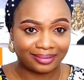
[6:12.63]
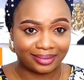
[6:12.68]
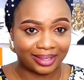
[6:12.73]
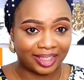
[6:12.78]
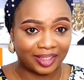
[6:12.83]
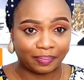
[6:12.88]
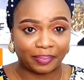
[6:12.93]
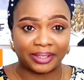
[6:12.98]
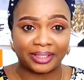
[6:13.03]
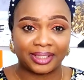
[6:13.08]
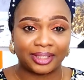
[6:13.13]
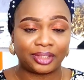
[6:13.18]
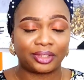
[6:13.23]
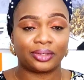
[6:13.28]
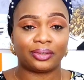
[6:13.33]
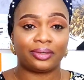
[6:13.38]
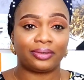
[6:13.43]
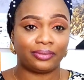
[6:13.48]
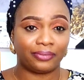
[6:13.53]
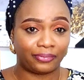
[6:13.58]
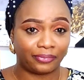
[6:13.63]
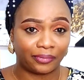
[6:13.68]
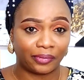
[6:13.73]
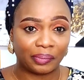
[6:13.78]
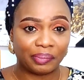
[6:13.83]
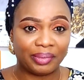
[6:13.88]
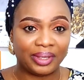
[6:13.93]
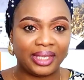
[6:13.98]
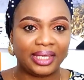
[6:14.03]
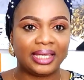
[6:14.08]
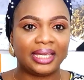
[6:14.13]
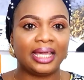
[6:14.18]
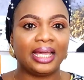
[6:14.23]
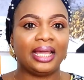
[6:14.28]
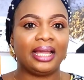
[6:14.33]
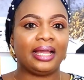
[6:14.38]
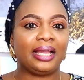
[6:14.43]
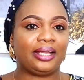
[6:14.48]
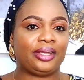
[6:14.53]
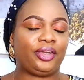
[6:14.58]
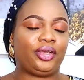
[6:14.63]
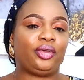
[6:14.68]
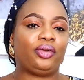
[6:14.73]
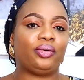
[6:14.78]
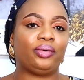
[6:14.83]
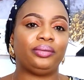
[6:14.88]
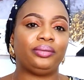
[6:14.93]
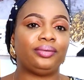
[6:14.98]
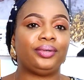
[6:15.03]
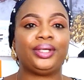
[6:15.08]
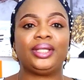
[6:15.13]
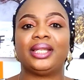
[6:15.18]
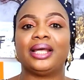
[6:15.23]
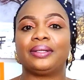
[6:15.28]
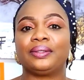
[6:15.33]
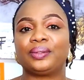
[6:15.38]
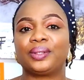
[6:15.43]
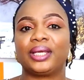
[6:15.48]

expectation for me, knowing that,